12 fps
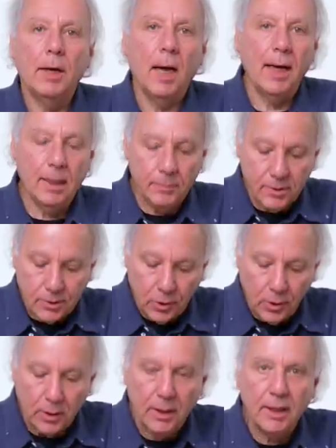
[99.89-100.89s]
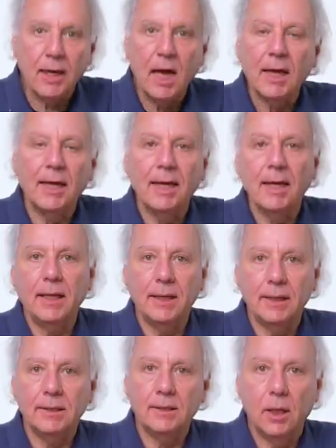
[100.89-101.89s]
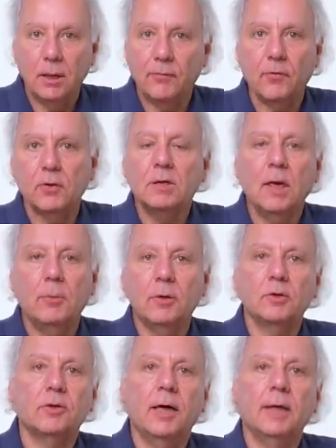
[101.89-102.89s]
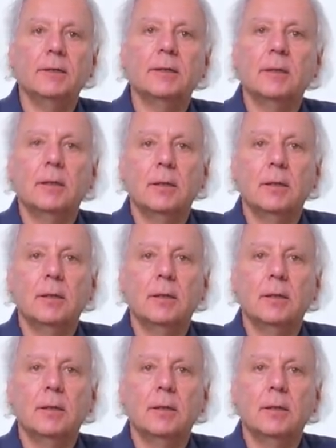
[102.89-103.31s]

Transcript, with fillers: but I am certainly not getting this on the first couple of tries.